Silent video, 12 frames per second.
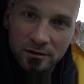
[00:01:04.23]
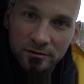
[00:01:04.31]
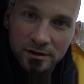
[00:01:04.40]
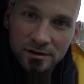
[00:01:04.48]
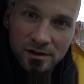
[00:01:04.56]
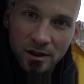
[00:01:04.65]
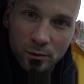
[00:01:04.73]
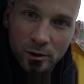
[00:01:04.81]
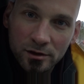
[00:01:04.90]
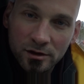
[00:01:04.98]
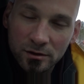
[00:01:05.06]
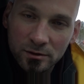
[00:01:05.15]
of inside
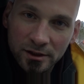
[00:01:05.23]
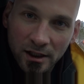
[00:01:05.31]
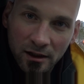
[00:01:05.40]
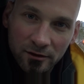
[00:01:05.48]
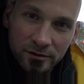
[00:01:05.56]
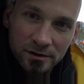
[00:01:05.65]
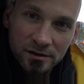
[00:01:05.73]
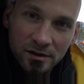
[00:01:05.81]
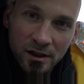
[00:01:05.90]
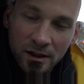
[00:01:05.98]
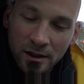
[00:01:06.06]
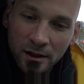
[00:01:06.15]
work to do in the
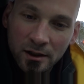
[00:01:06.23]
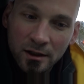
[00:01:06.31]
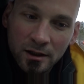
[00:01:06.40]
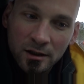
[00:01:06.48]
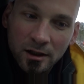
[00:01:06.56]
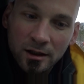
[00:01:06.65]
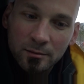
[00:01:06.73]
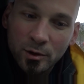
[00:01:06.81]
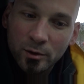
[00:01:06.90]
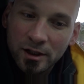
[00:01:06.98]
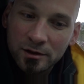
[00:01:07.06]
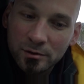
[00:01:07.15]
office.
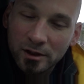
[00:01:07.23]
But when it's